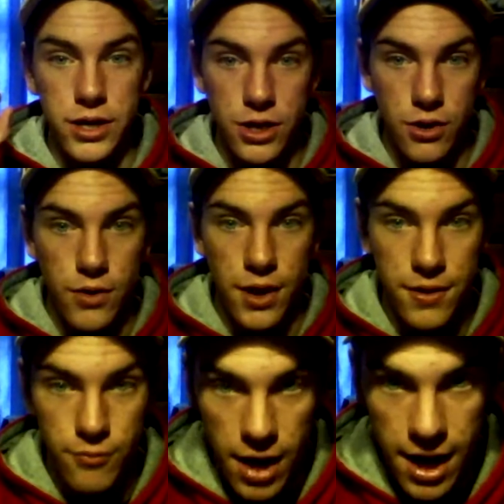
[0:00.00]
you know
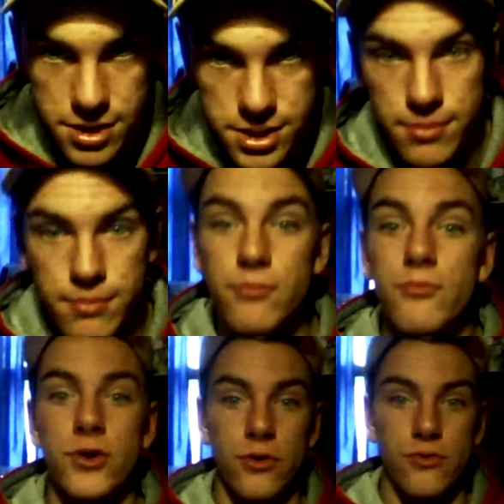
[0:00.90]
and as
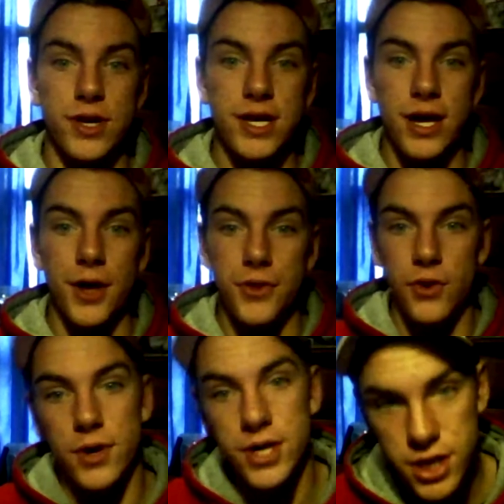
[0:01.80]
I'm you know reading
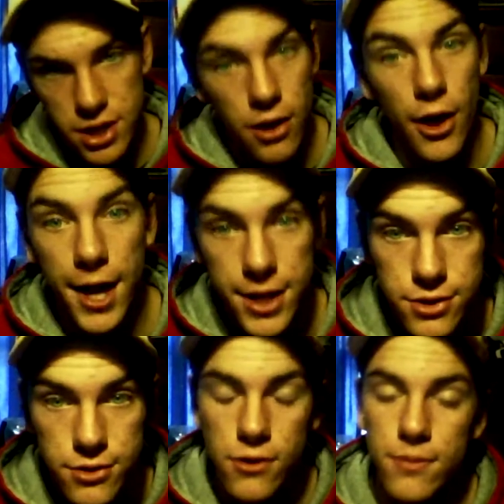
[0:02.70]
out the question I'll
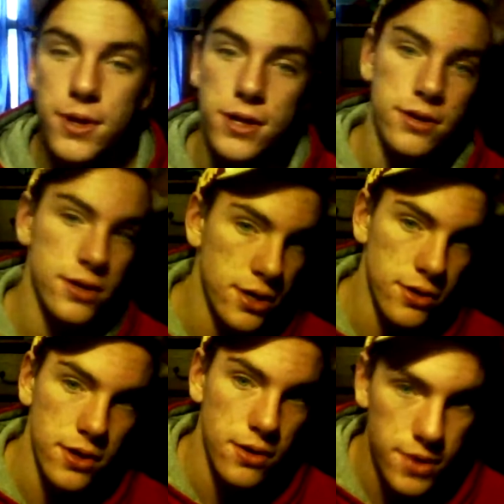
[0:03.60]
answer them and you
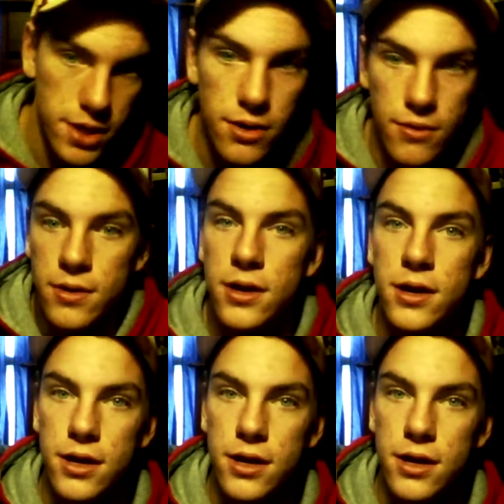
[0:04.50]
know there we go